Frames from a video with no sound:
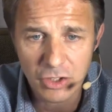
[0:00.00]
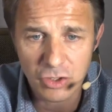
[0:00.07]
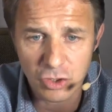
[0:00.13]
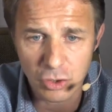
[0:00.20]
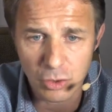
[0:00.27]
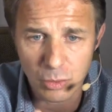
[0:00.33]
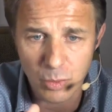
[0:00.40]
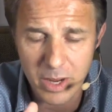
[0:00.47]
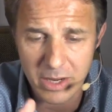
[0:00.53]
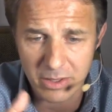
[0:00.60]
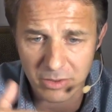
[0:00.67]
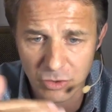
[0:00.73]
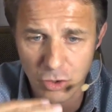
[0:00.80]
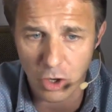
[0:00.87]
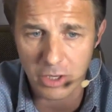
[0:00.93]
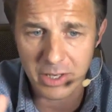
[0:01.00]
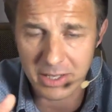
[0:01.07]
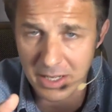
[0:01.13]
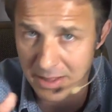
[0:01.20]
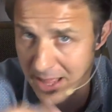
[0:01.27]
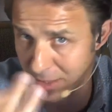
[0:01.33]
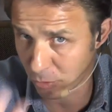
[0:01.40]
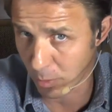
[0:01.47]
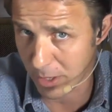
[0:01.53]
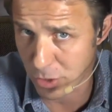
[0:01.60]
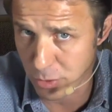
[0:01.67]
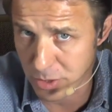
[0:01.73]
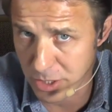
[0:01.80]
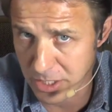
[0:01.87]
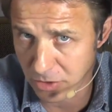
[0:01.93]
to where it has gone, and that's why
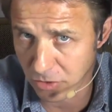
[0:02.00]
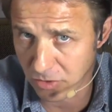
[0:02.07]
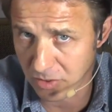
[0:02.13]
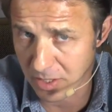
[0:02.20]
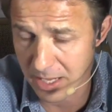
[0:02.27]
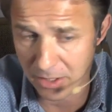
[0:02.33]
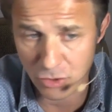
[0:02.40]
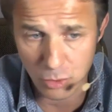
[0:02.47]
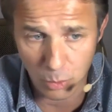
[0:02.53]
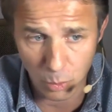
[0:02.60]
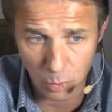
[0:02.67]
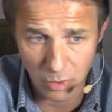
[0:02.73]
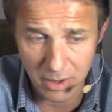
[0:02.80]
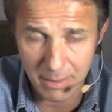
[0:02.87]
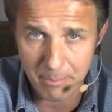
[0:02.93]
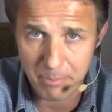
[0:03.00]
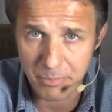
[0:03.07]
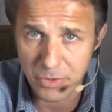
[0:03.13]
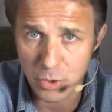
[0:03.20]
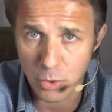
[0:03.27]
you need to select your